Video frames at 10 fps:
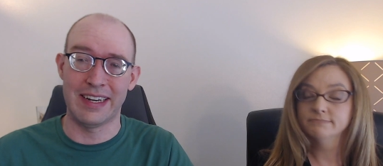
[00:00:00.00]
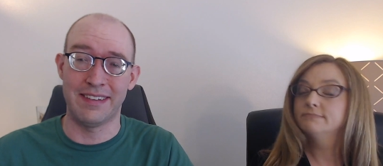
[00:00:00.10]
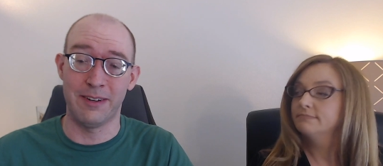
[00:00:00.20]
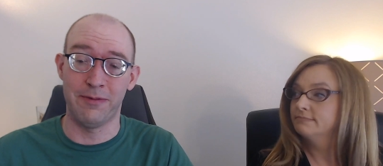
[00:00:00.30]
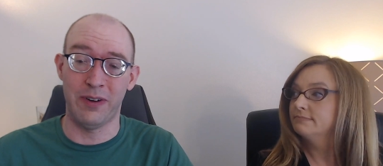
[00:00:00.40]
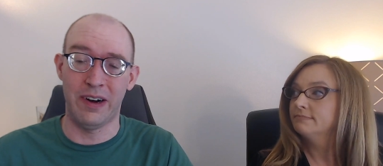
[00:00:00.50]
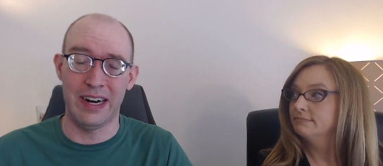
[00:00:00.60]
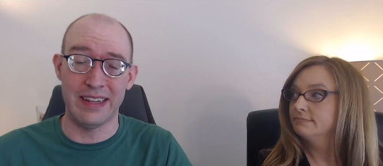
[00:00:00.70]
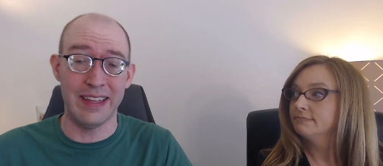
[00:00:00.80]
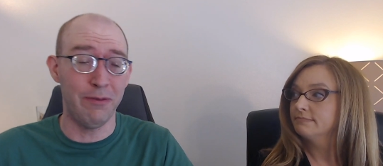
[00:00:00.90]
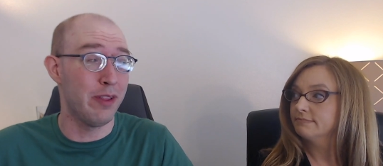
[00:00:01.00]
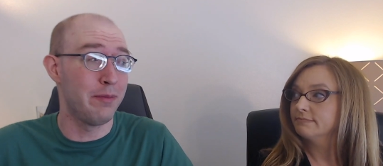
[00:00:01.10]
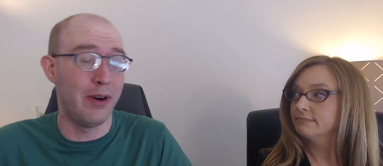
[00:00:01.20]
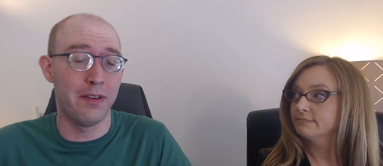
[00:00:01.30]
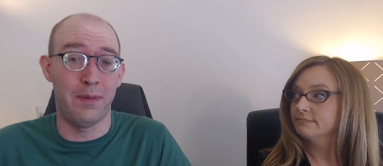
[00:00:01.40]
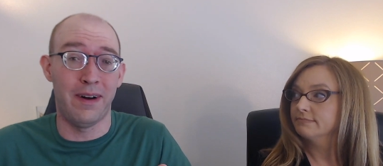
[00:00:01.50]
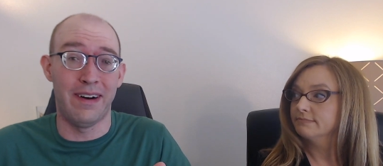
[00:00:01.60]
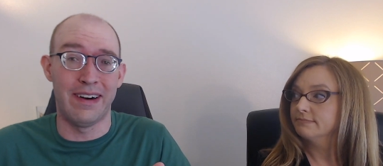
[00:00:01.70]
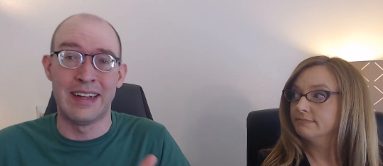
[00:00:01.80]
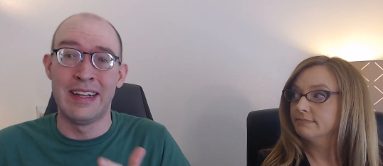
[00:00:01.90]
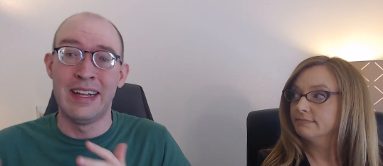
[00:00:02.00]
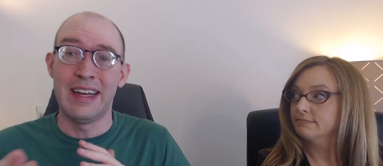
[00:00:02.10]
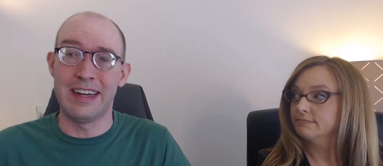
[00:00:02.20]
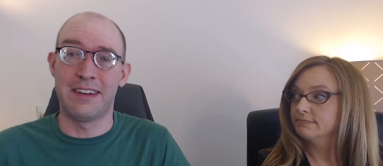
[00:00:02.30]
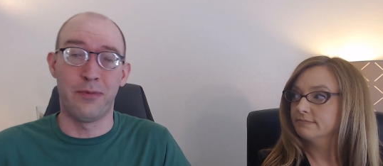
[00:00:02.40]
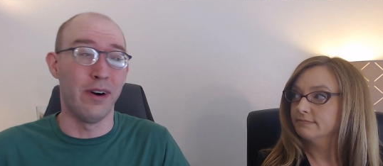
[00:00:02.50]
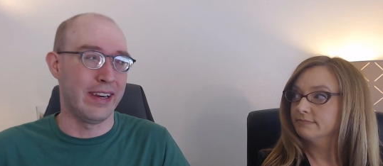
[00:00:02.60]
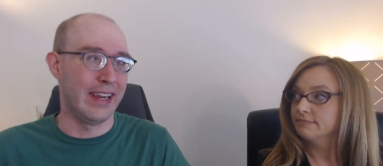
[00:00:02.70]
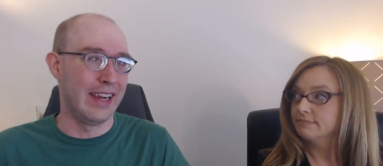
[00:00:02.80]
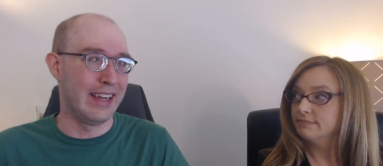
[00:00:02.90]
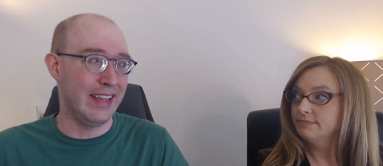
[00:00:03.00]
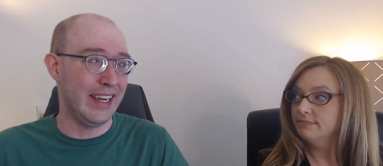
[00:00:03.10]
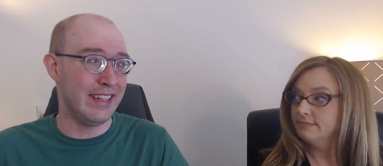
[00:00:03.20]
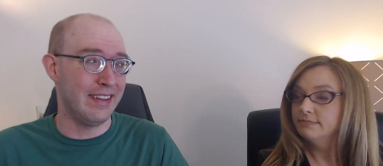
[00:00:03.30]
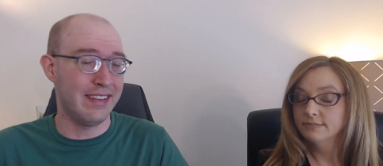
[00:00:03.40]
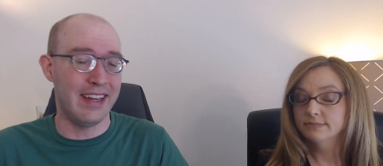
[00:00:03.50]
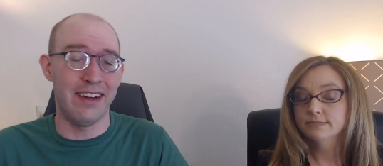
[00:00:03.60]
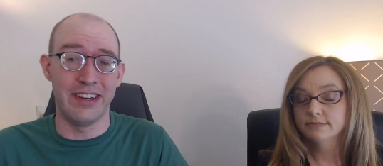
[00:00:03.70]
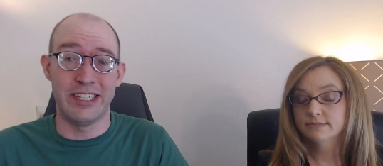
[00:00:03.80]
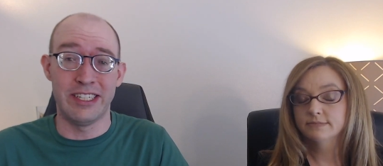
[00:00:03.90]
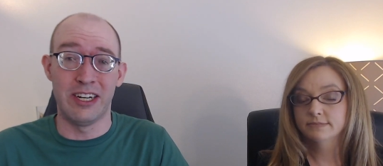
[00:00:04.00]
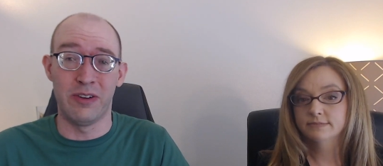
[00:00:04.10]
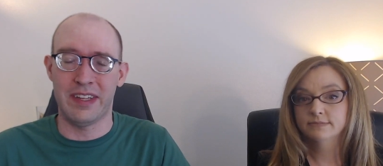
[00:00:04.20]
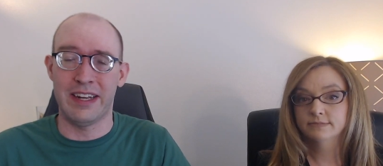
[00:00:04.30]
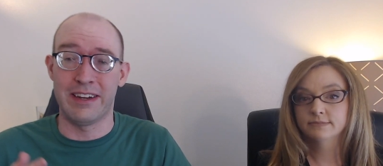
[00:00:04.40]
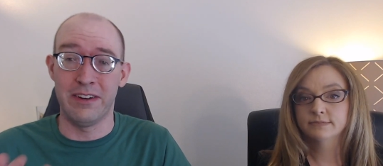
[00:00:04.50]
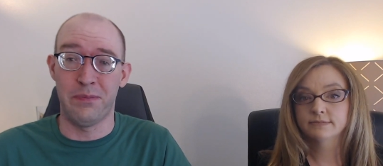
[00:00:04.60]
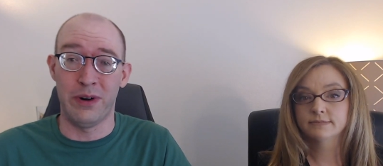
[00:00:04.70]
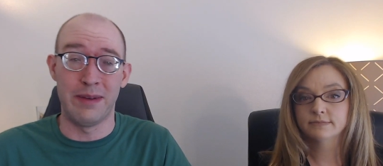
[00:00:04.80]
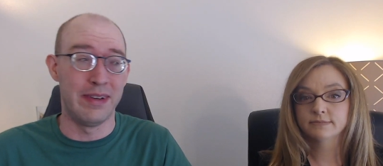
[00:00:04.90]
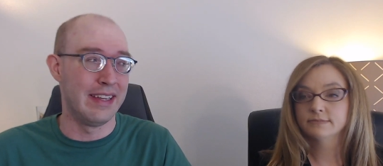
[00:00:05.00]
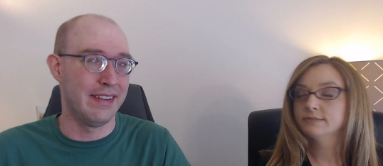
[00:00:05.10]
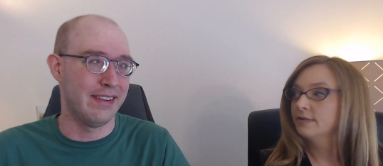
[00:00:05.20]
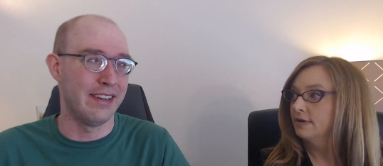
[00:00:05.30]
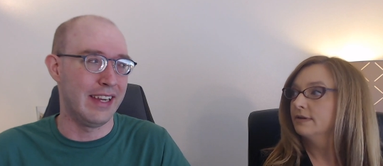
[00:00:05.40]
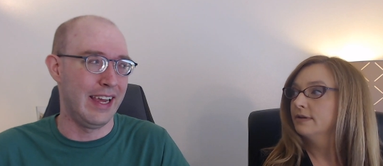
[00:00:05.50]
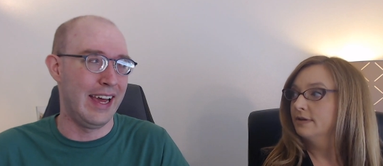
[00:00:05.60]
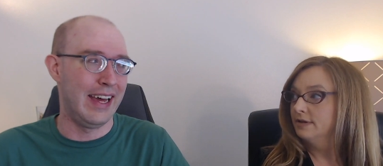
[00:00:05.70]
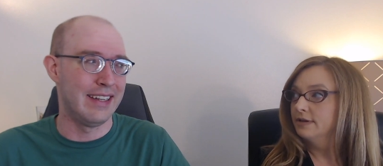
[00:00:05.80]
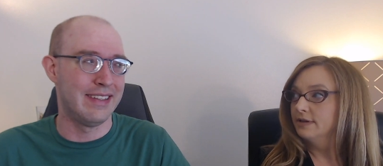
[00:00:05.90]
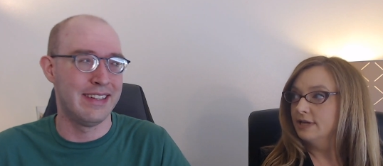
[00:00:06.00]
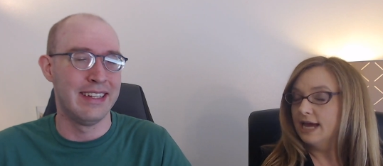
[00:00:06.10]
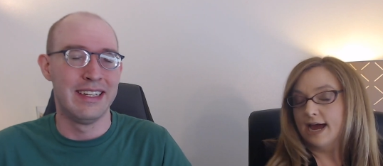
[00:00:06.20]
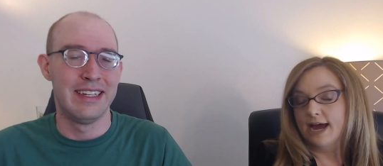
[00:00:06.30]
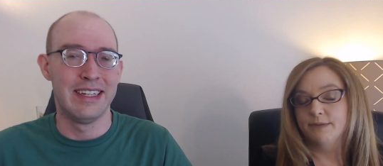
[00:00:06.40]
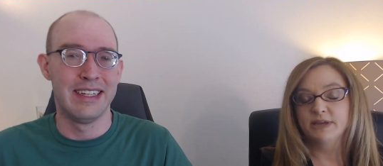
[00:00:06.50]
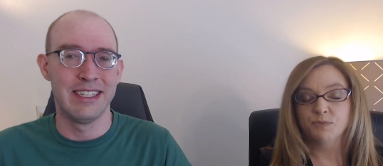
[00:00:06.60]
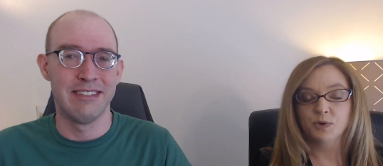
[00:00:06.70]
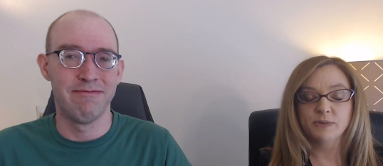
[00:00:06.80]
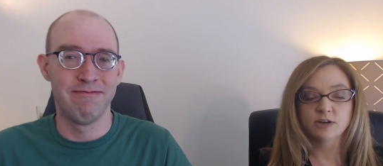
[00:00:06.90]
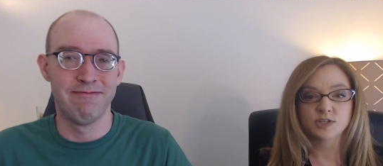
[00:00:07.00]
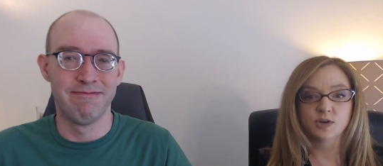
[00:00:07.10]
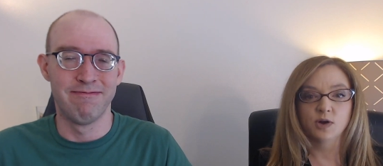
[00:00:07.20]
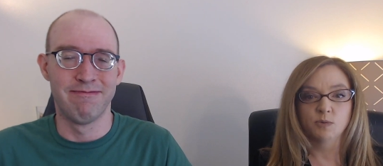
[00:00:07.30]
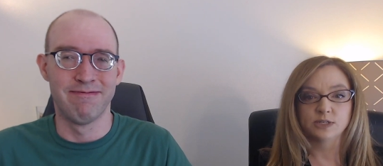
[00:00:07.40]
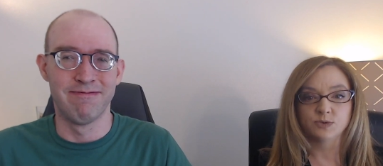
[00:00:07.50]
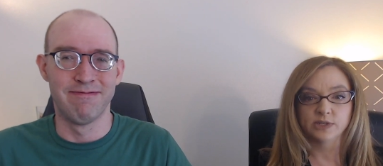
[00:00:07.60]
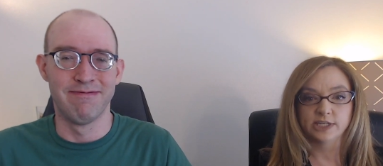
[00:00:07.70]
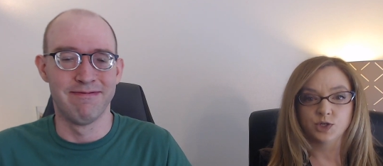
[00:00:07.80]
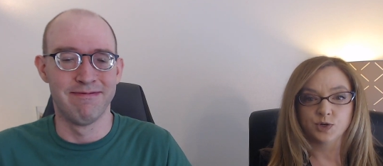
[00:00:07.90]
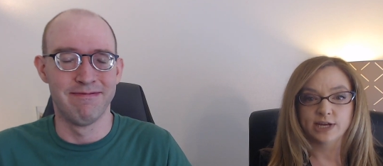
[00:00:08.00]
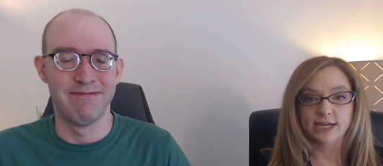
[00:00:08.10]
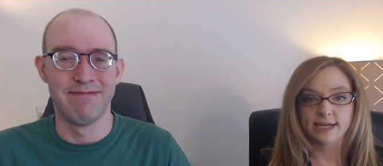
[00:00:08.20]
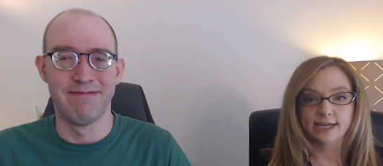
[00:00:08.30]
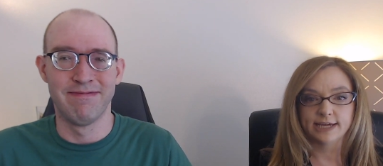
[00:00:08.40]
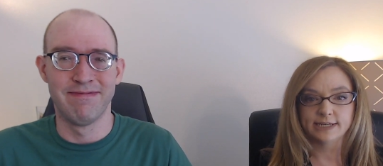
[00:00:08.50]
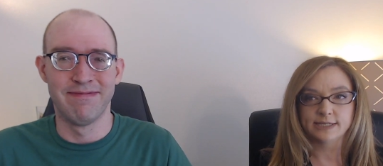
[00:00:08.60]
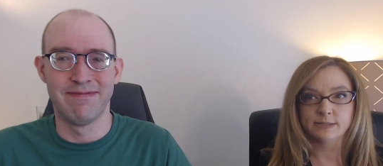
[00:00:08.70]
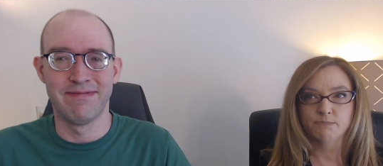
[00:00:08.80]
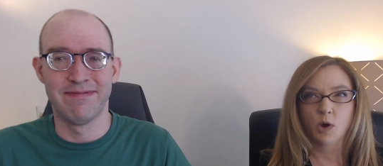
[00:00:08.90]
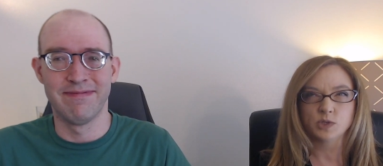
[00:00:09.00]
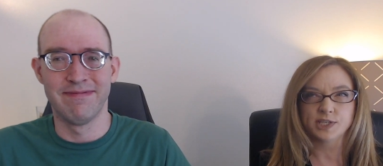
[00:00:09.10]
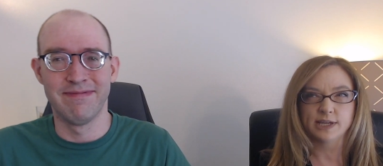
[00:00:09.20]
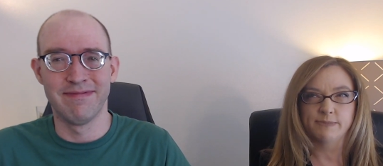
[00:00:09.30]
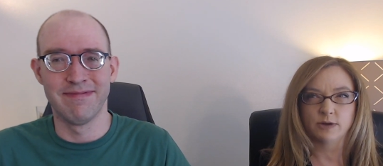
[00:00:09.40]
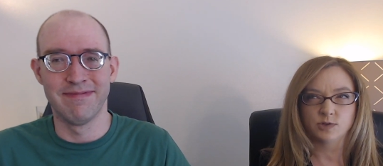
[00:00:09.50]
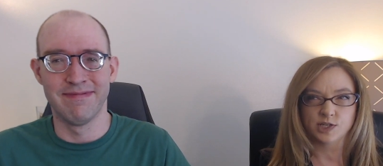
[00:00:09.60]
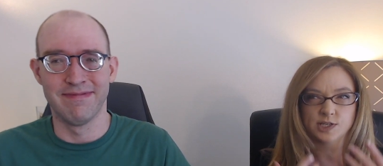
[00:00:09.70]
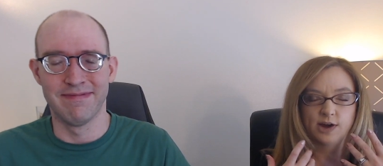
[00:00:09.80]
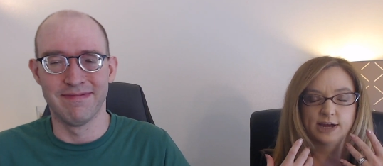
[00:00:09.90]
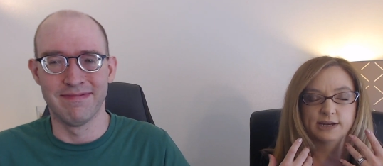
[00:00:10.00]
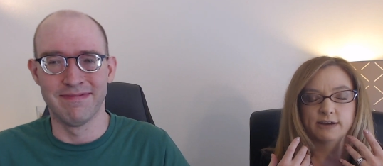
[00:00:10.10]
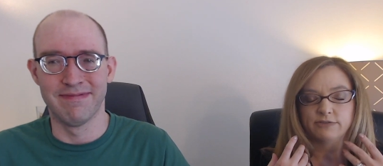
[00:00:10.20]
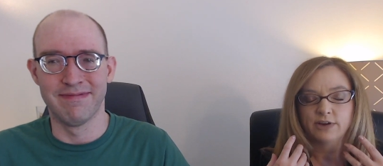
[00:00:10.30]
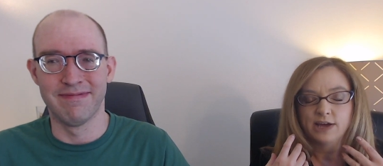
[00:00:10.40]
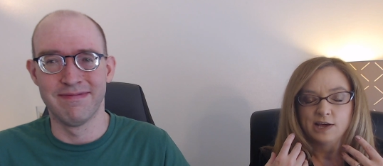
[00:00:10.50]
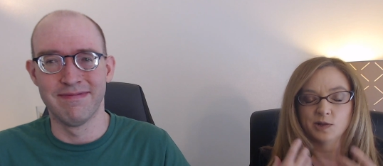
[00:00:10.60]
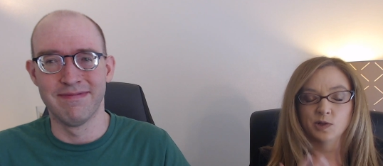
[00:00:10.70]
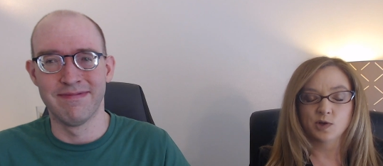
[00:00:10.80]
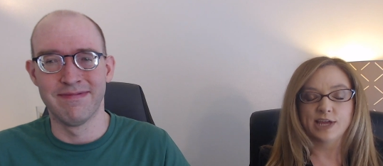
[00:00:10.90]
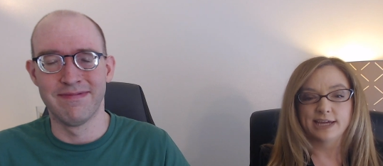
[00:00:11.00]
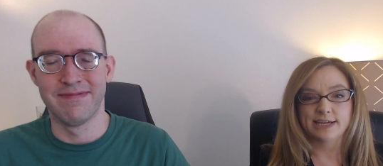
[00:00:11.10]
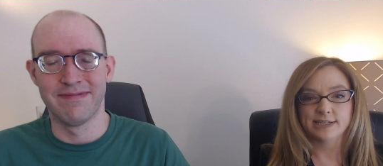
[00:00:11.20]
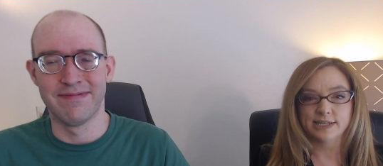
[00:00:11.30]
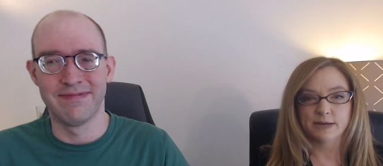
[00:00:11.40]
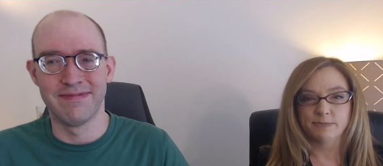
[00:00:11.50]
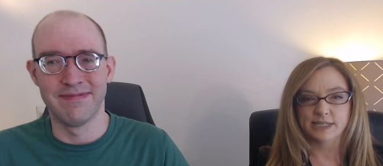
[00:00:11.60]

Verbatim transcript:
Speaker 1: so far. I think for the most part, it's working. I think it's a solid show. It's got a good premise, good cast.
Speaker 2: Yeah, I mean, premieres are always really tricky. It's mostly about just kind of looking into them and